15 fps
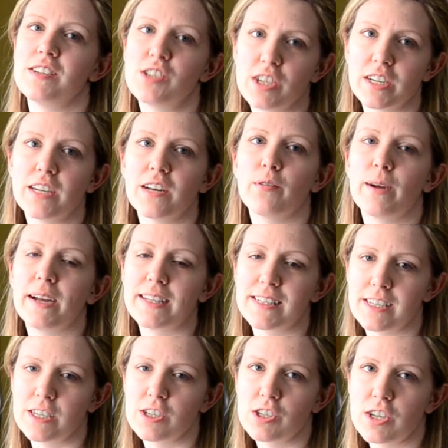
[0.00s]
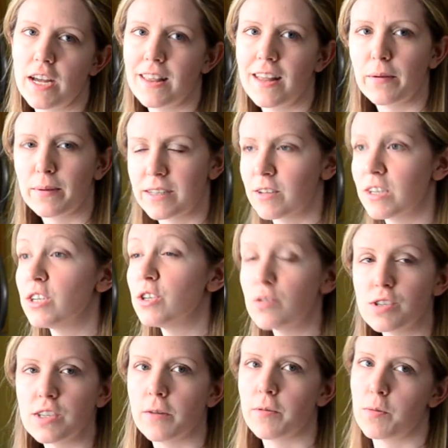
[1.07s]
chicken and rice dish, and that was a
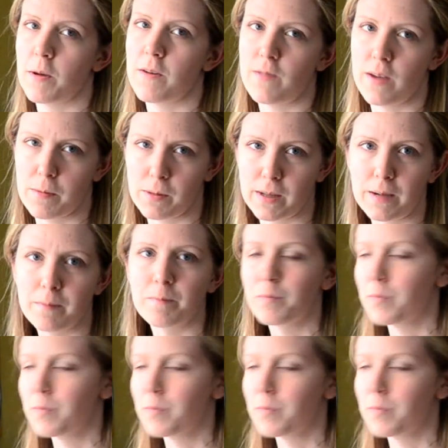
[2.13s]
huge hit with my family.